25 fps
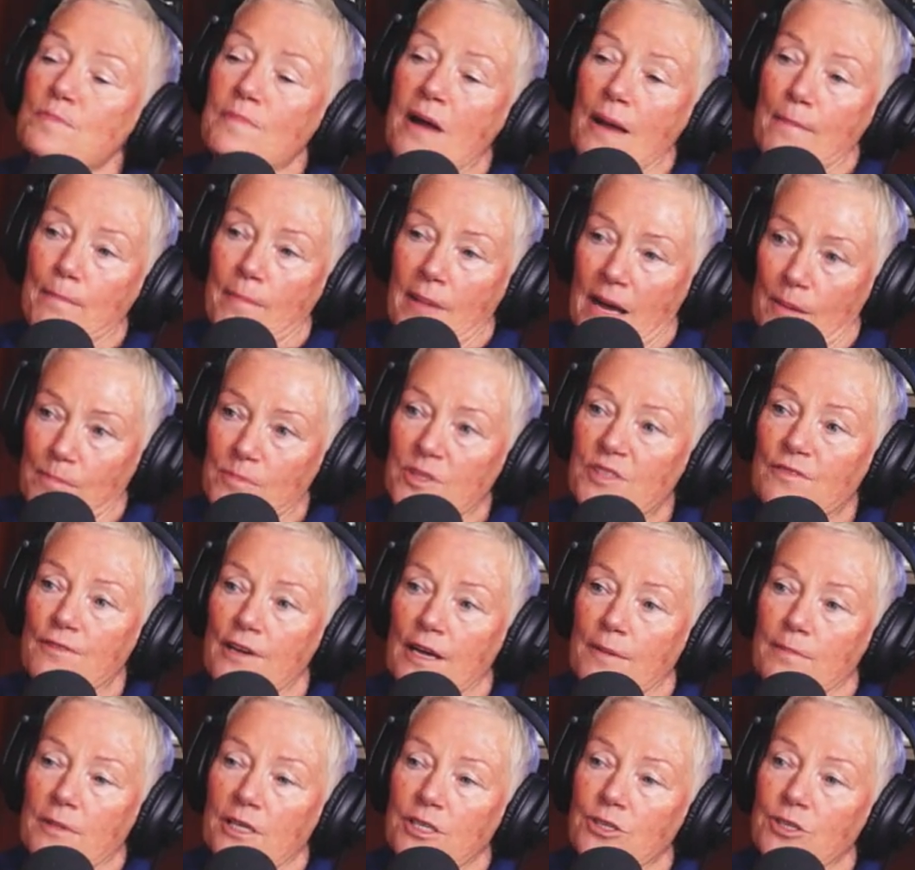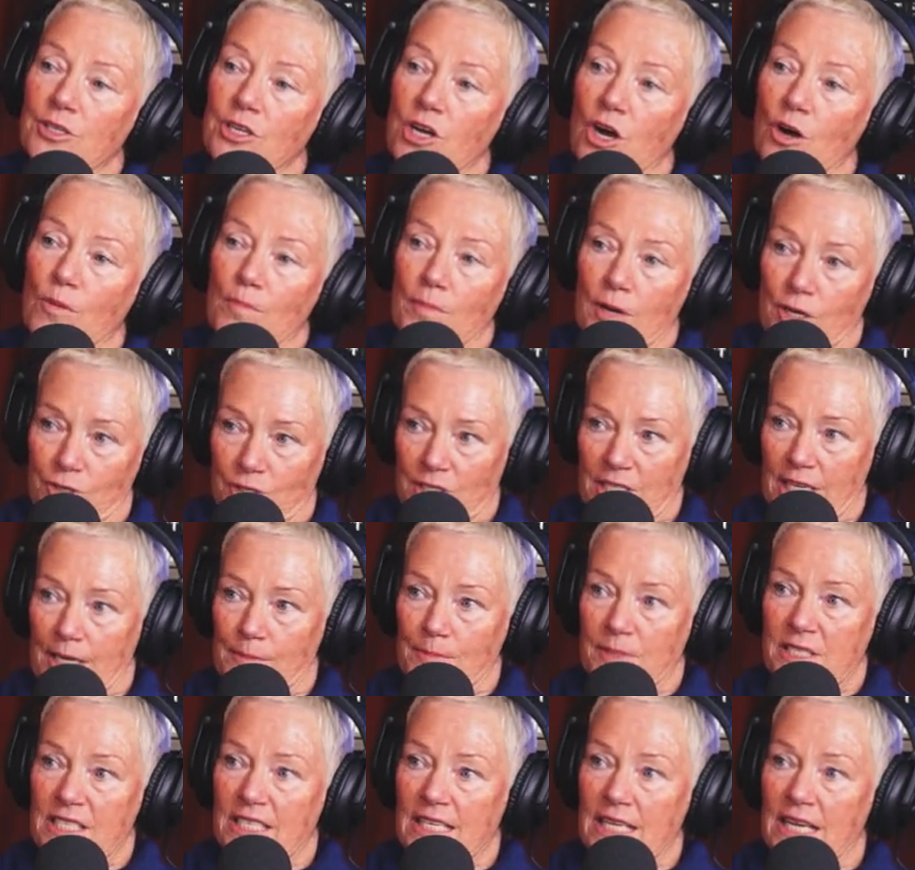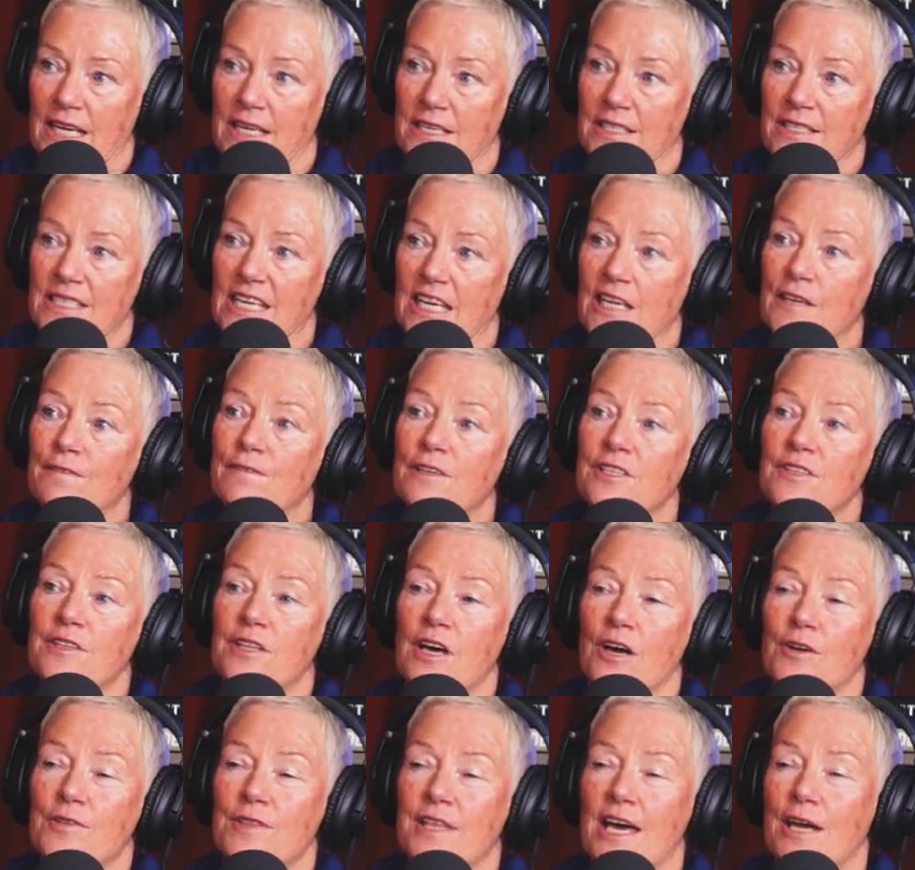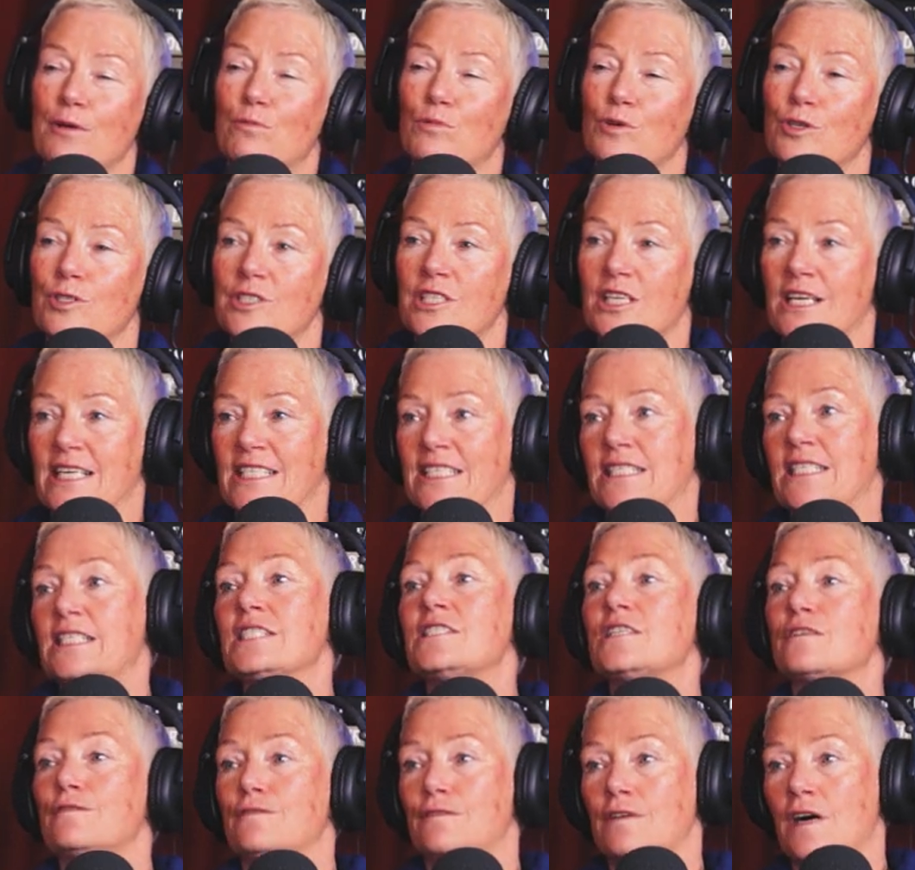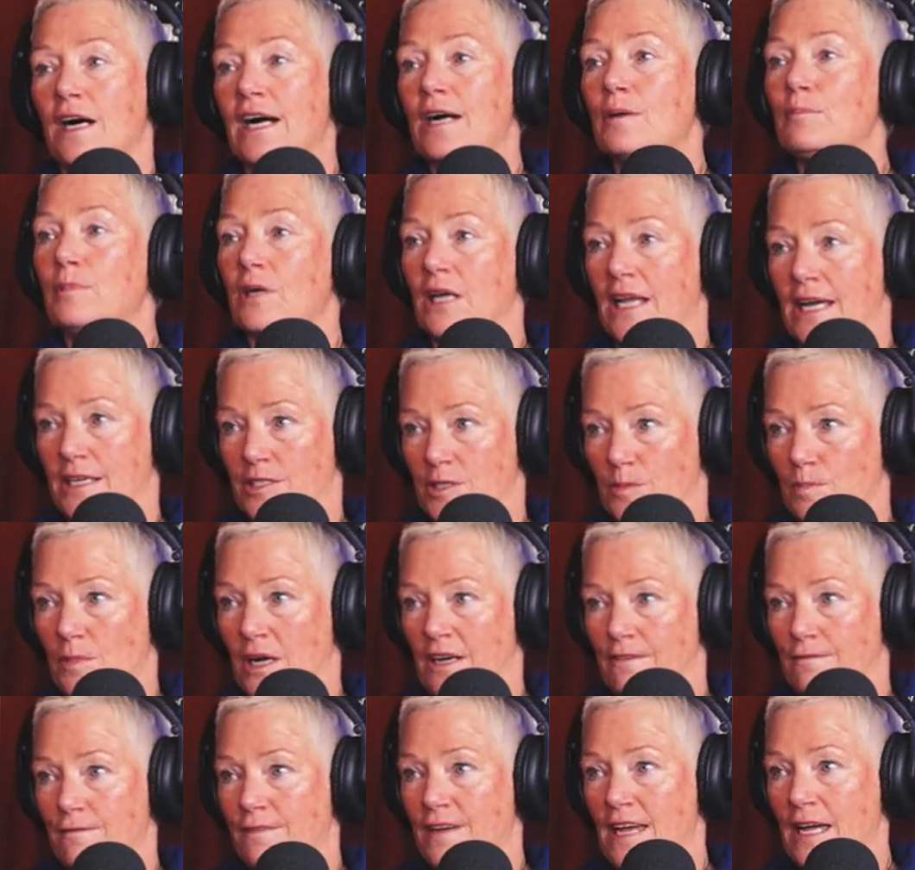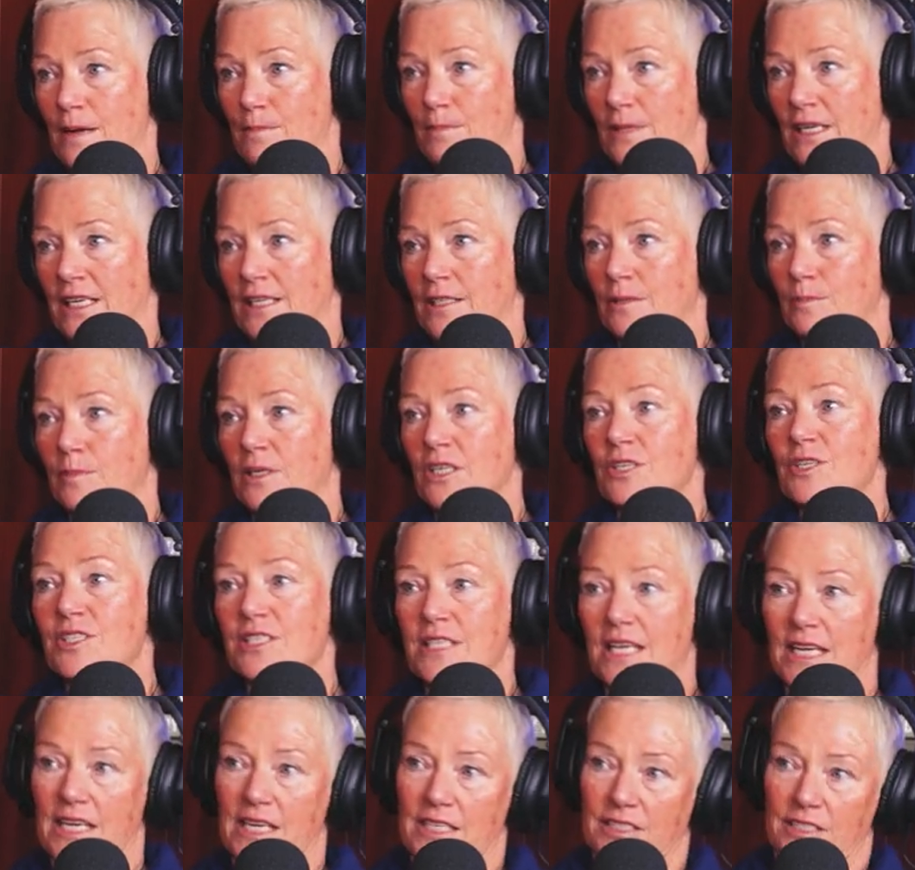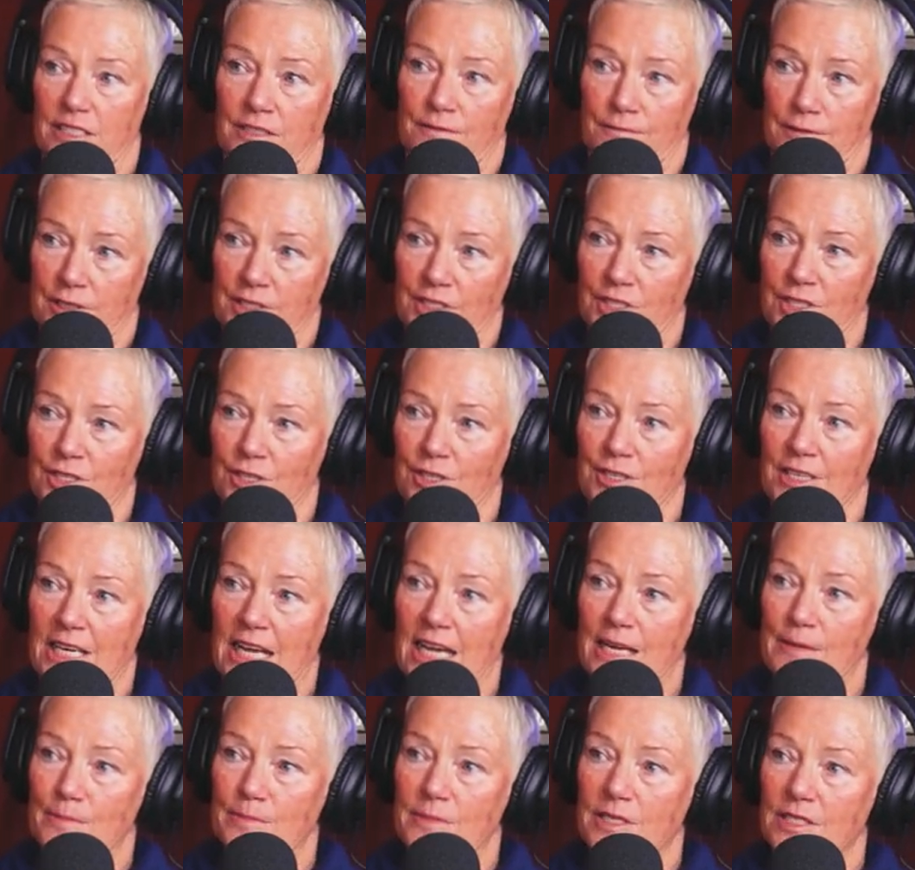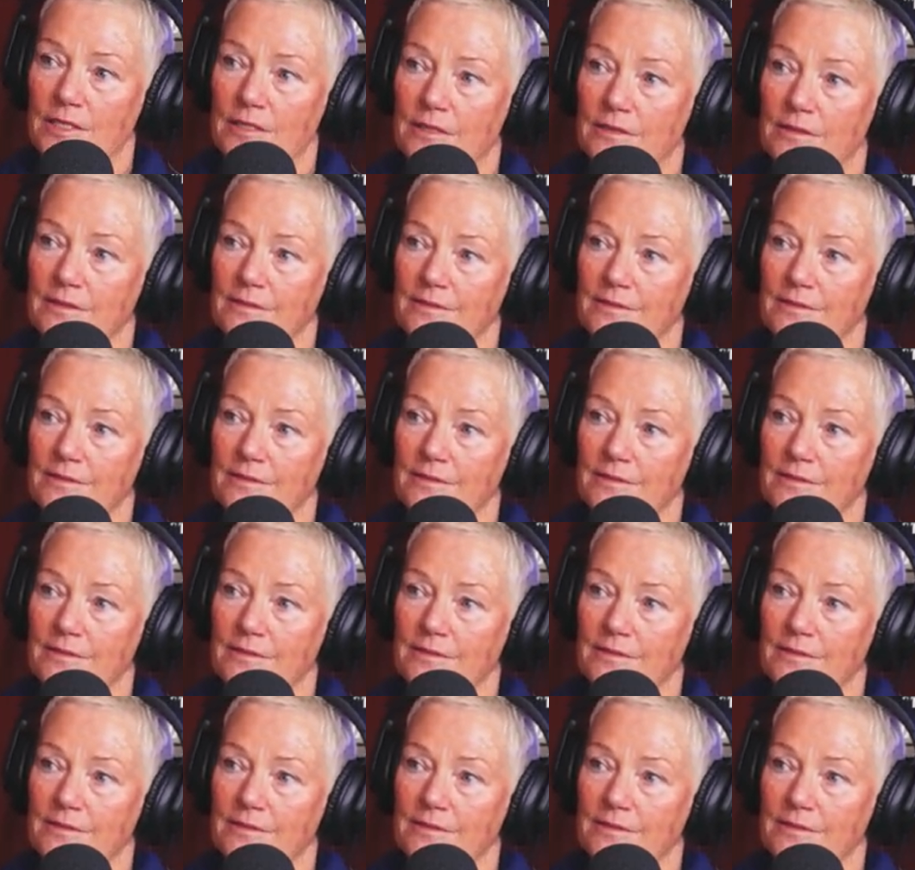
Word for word: my mum's family who got most upset, even though they weren't identifiable as my family because they had different surnames.